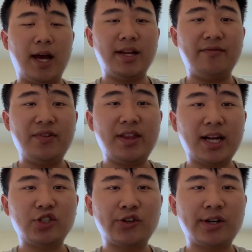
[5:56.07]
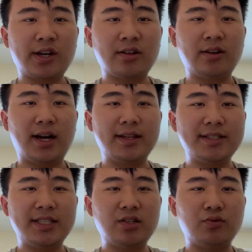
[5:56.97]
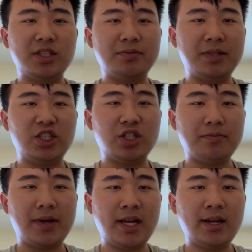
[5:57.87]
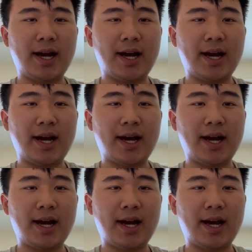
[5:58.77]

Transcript: And the fifth extracurricular I listed was speech and debate.